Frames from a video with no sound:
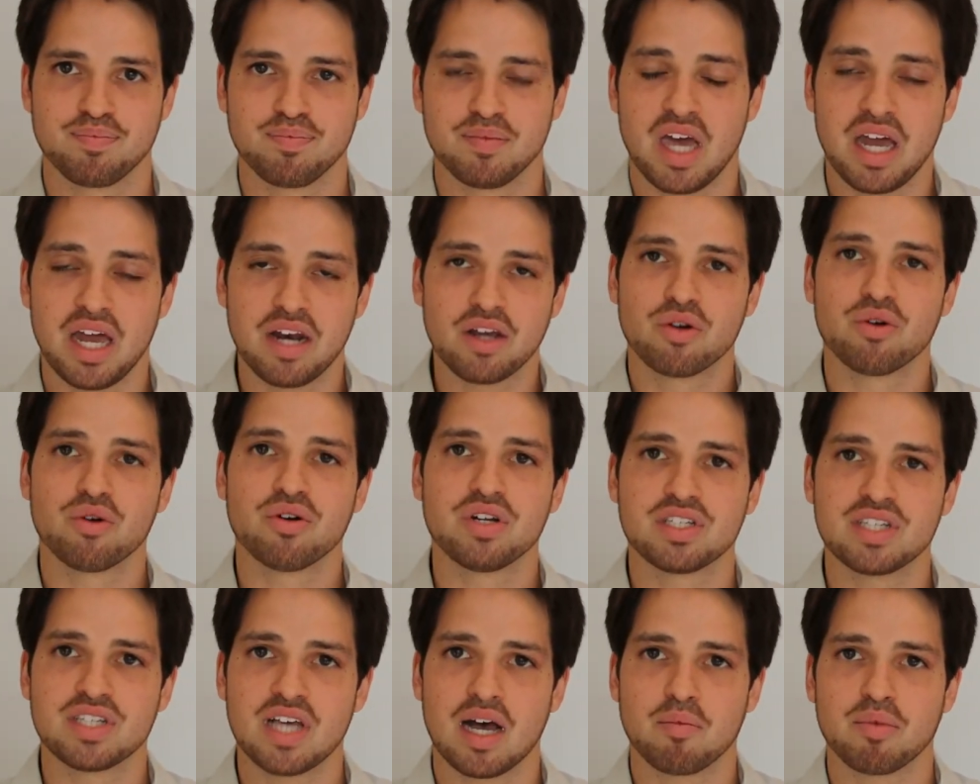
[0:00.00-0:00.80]
And a good
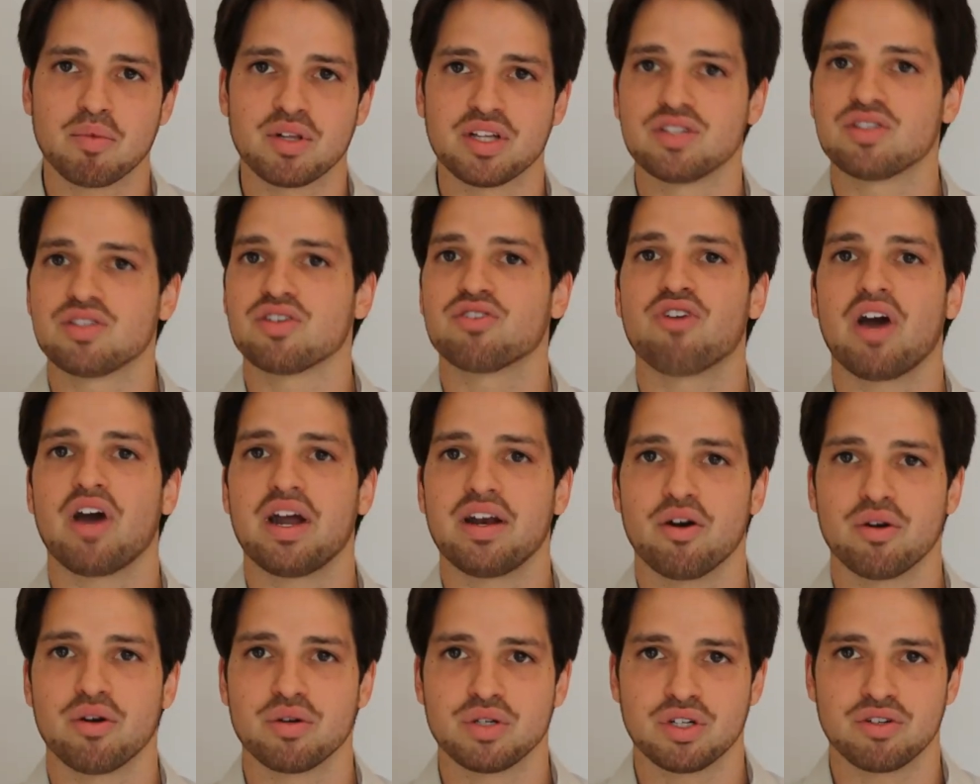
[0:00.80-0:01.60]
example is the
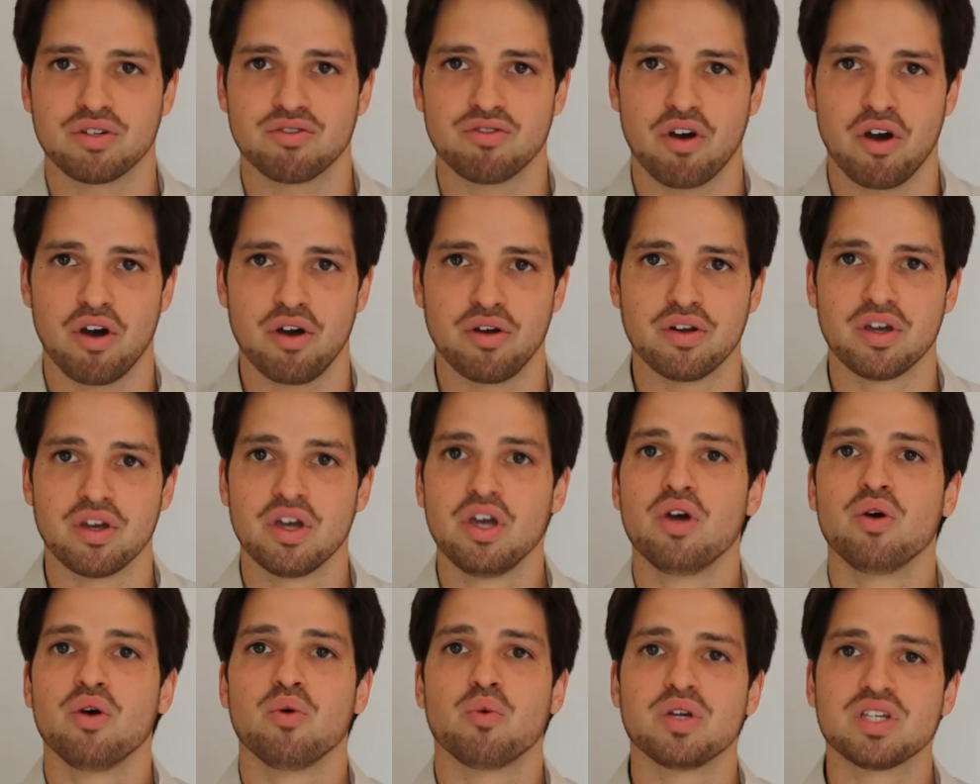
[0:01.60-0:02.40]
Great Ocean Road,
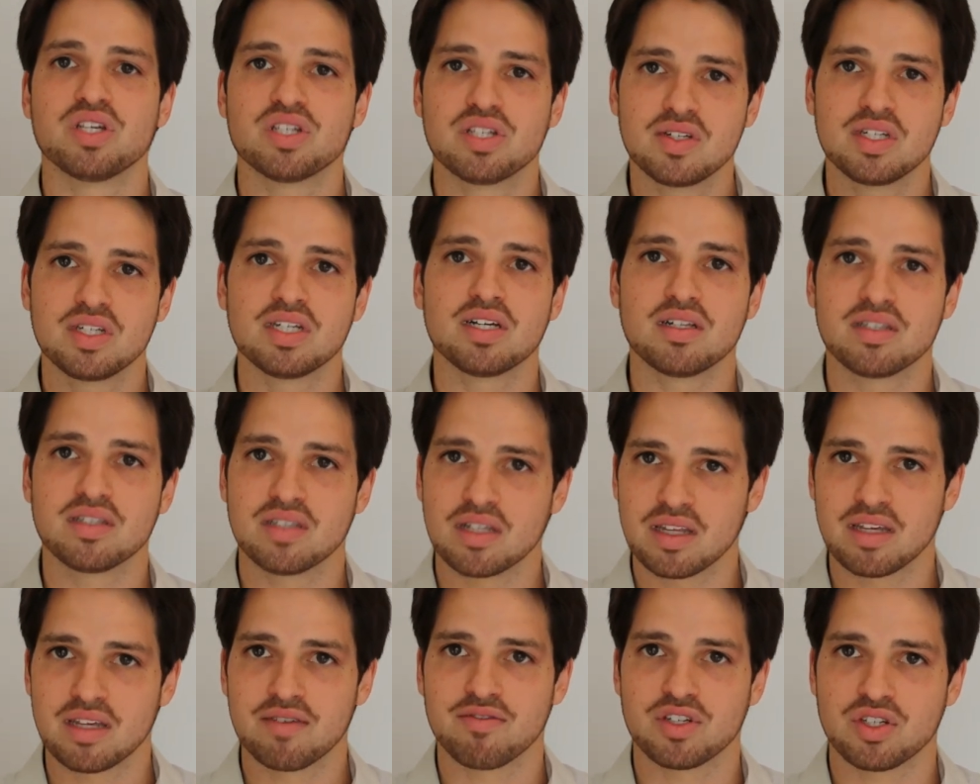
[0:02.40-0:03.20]
which still
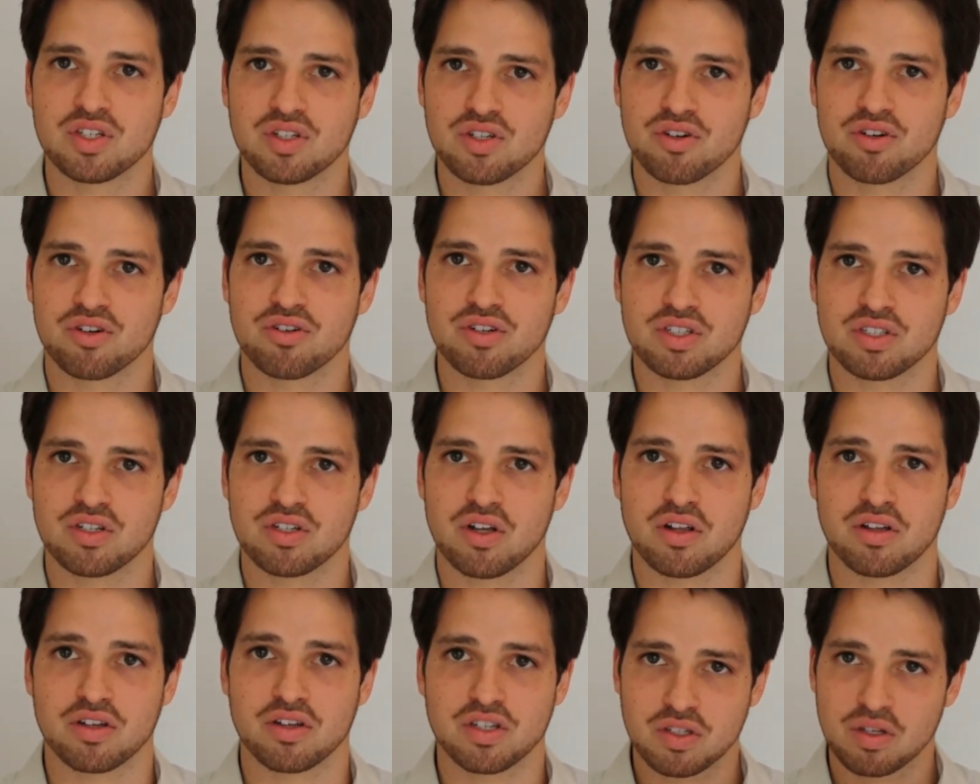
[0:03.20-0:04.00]
delivers tourist
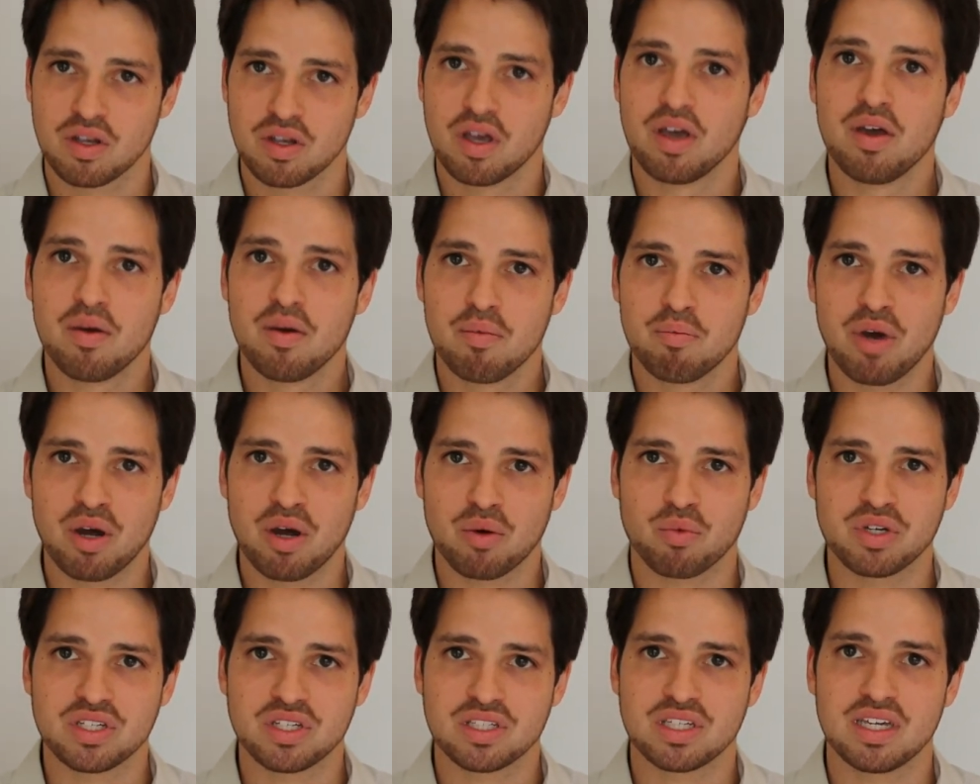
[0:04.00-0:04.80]
dollars,
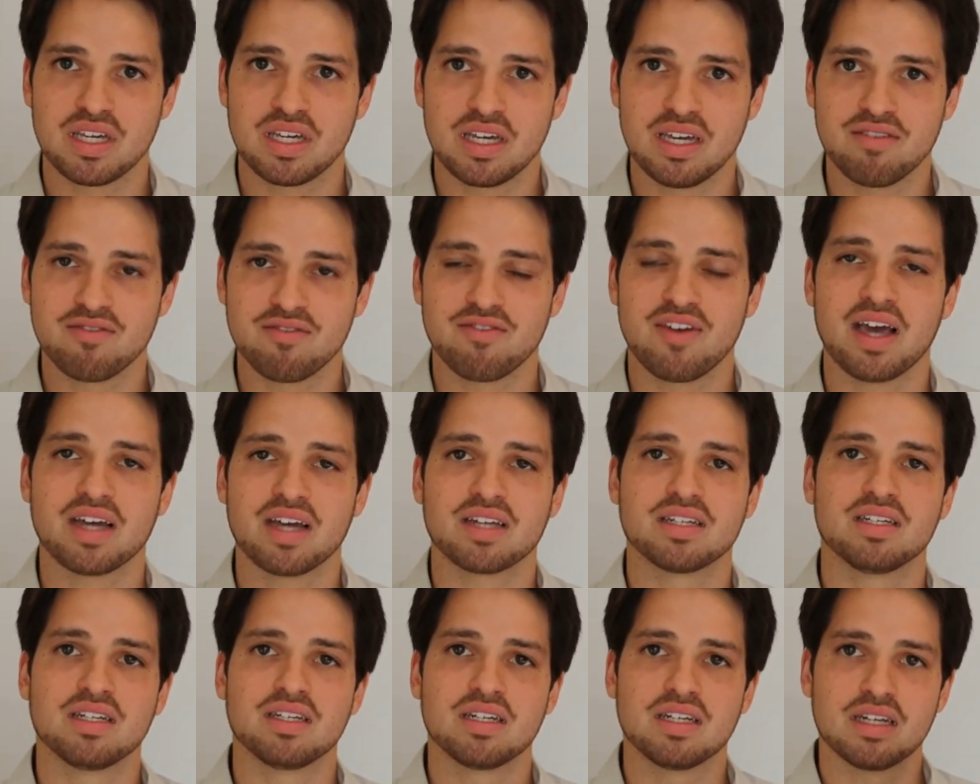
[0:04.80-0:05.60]
but was in
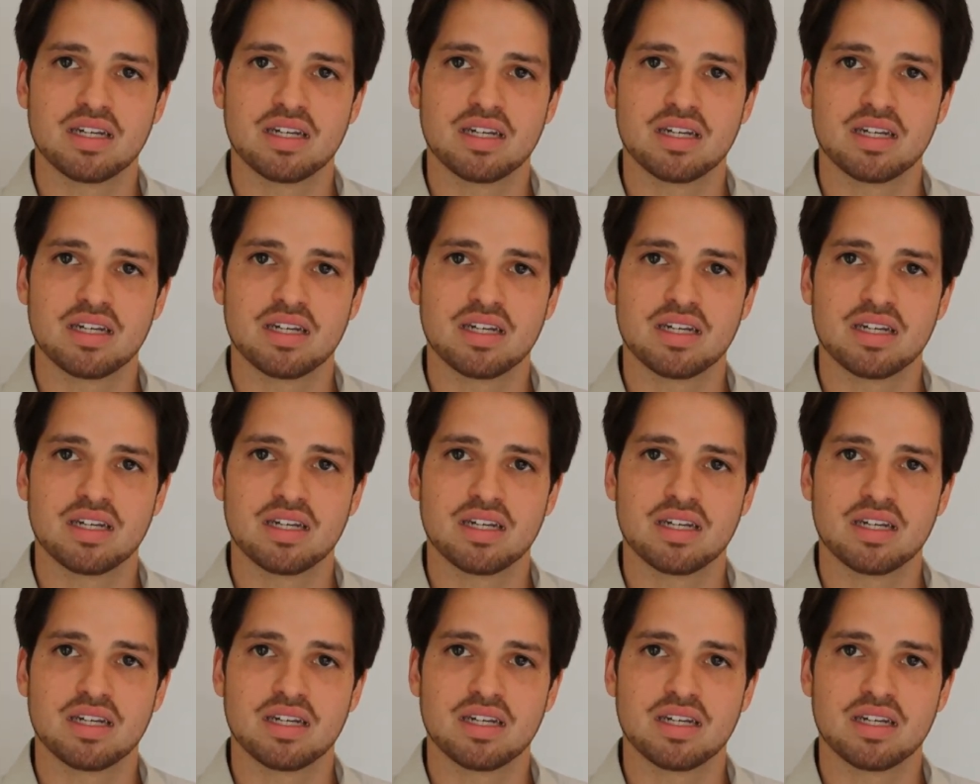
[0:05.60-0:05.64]
fact